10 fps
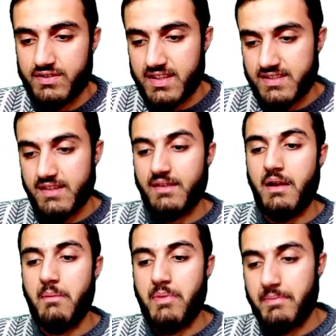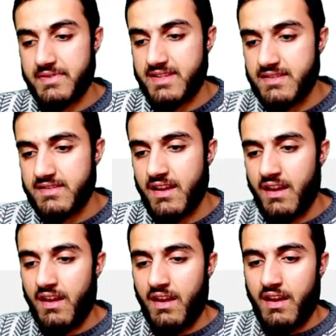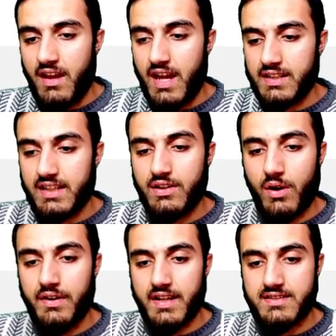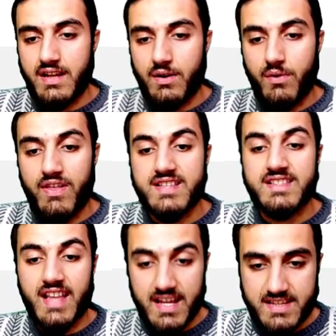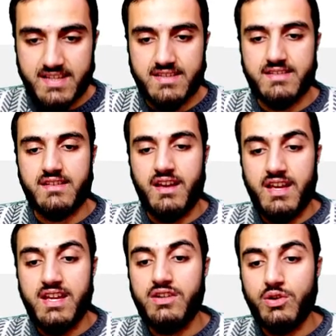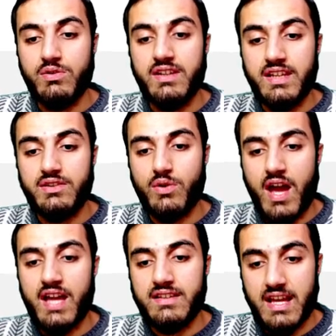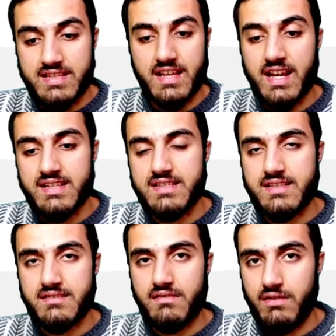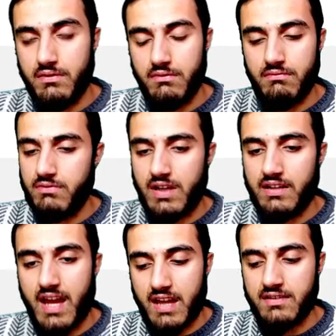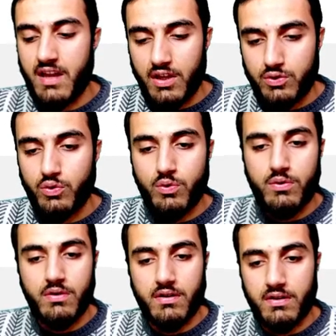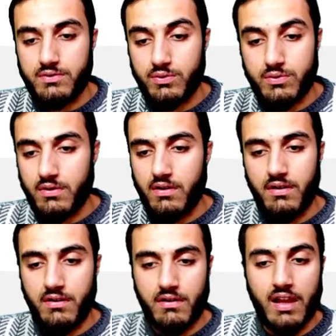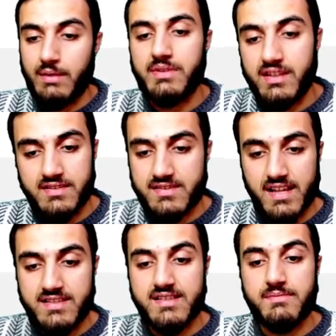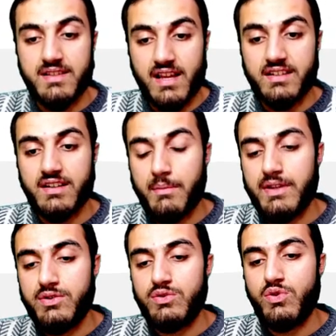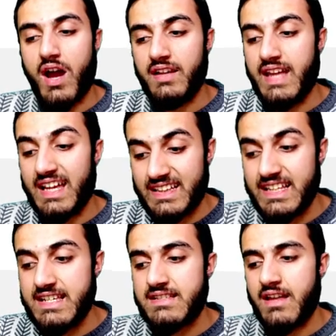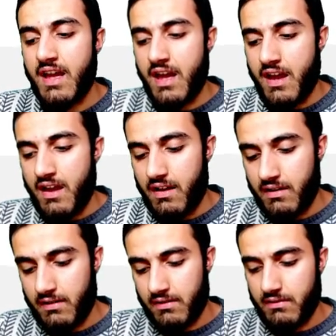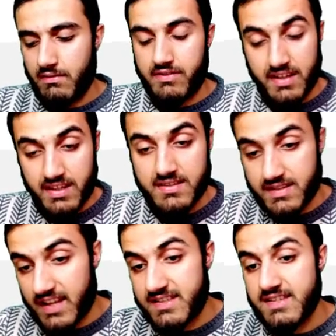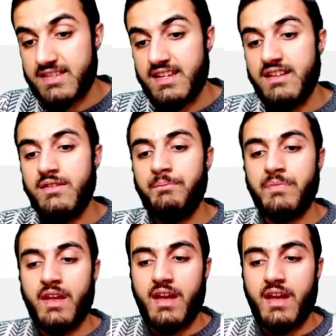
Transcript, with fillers: for testing uh, purposes and click on next now the slices here you'll need to add a slice uh, you can add two uh, to uh, unlimited slices but i recommend you to add at least uh, three slices here